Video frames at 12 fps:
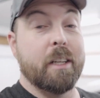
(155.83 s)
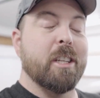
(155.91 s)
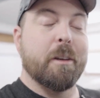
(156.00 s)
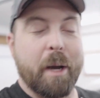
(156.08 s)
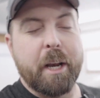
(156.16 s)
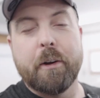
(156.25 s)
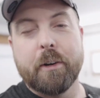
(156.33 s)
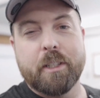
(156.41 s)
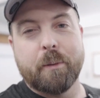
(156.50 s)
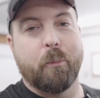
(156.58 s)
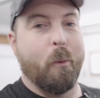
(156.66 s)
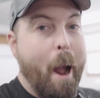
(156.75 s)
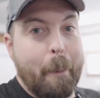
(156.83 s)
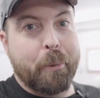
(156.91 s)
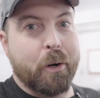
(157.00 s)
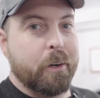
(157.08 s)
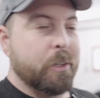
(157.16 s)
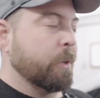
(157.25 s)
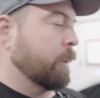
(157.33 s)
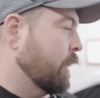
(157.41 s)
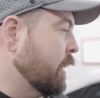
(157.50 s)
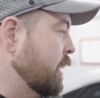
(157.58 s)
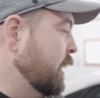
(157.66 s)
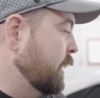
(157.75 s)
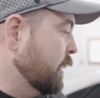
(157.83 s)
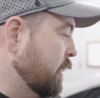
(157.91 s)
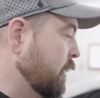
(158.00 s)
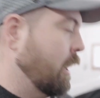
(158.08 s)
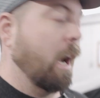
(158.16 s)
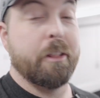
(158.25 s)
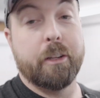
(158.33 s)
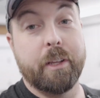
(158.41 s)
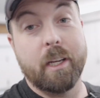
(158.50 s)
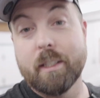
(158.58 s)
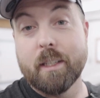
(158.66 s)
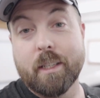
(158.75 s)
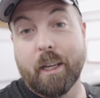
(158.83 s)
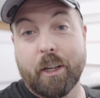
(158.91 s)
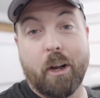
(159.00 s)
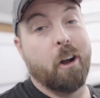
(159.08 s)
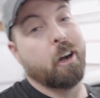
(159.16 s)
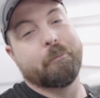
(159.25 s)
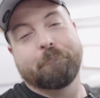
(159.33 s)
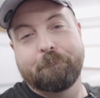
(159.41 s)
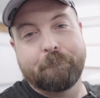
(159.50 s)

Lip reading: so you might notice some wrappers or, you know, other things inside the car.